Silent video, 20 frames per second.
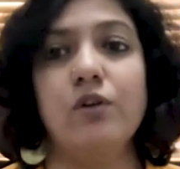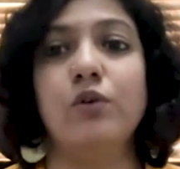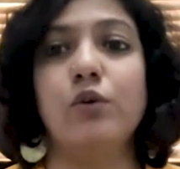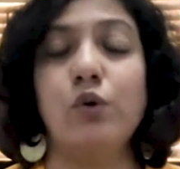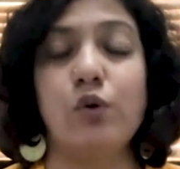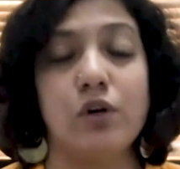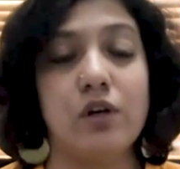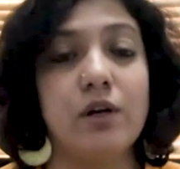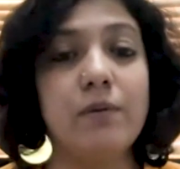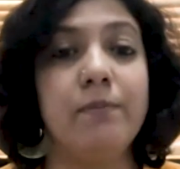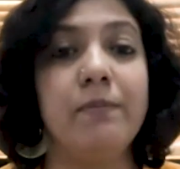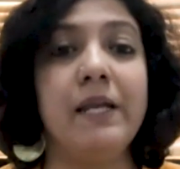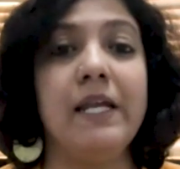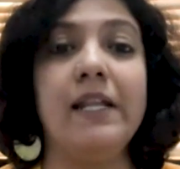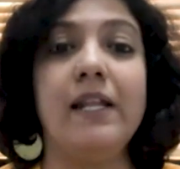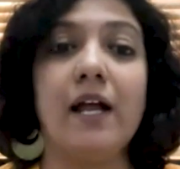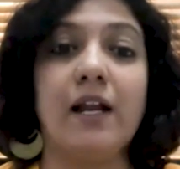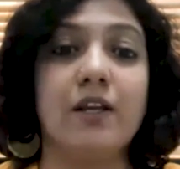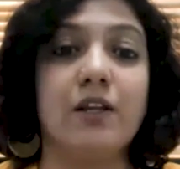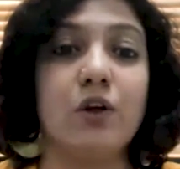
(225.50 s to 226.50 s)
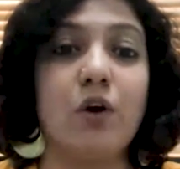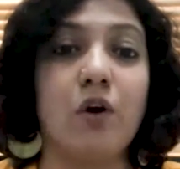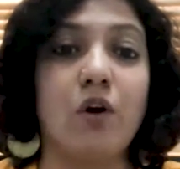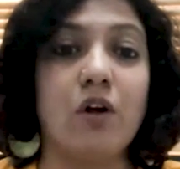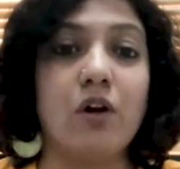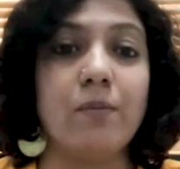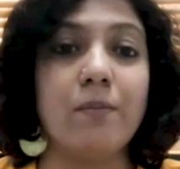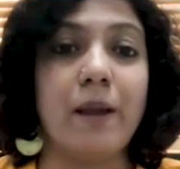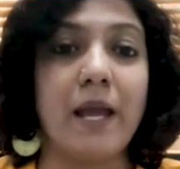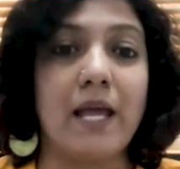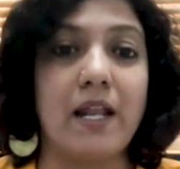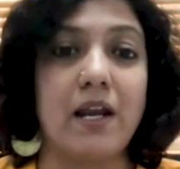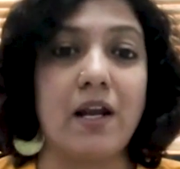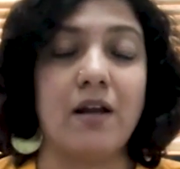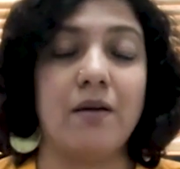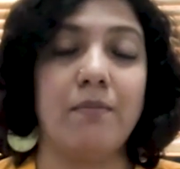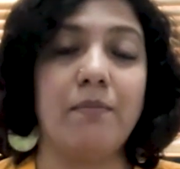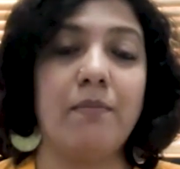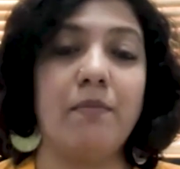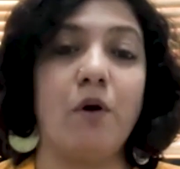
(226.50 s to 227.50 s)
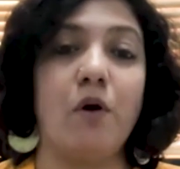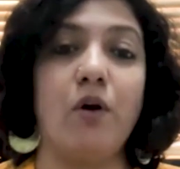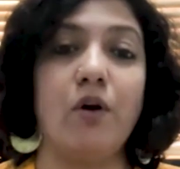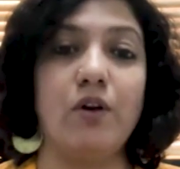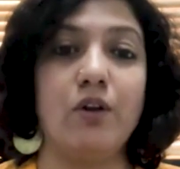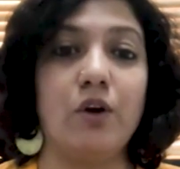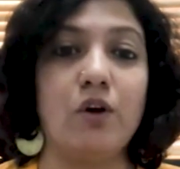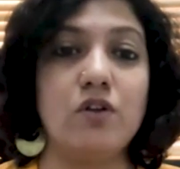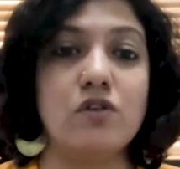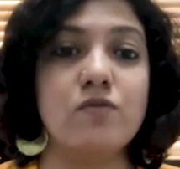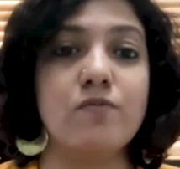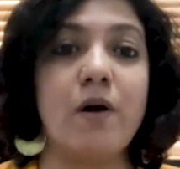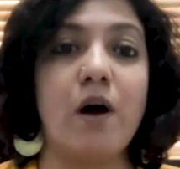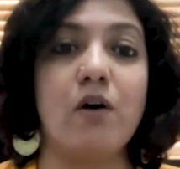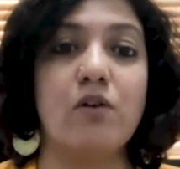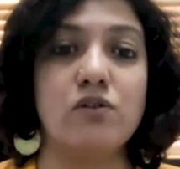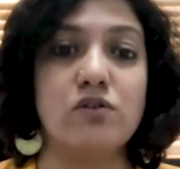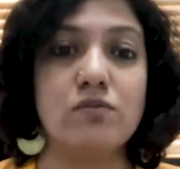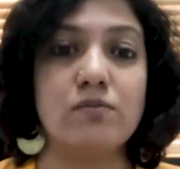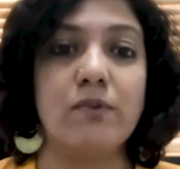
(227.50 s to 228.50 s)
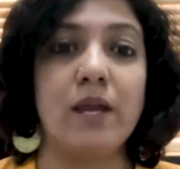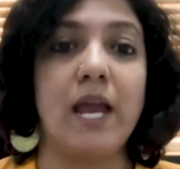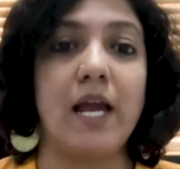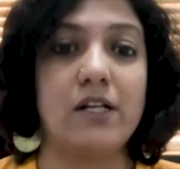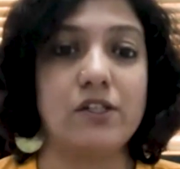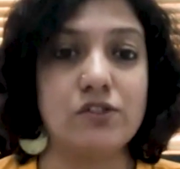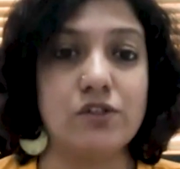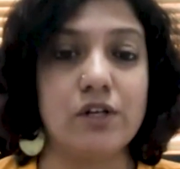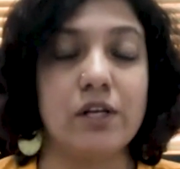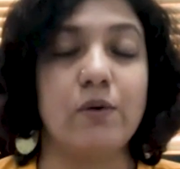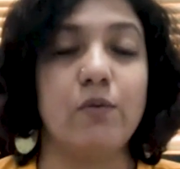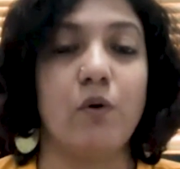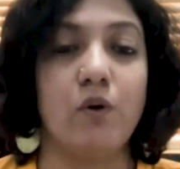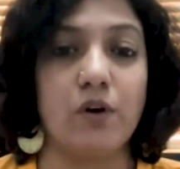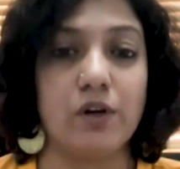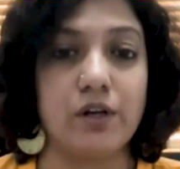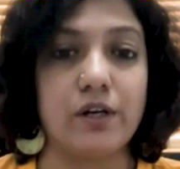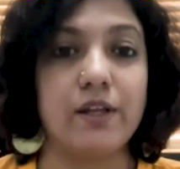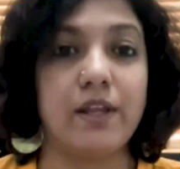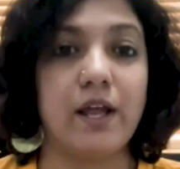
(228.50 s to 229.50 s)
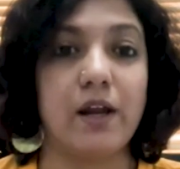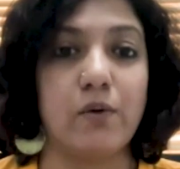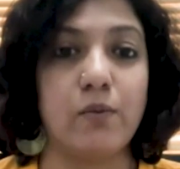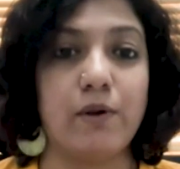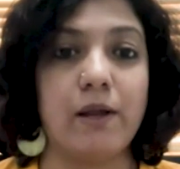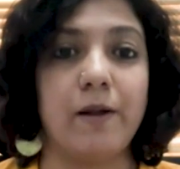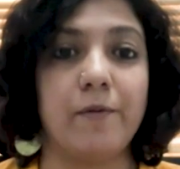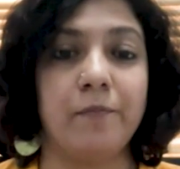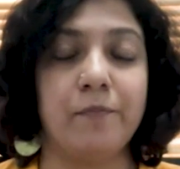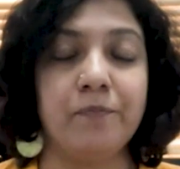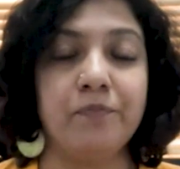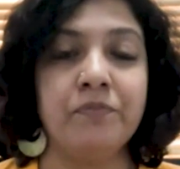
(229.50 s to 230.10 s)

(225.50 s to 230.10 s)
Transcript: could it be that your parent or your spouse may actually want it that way?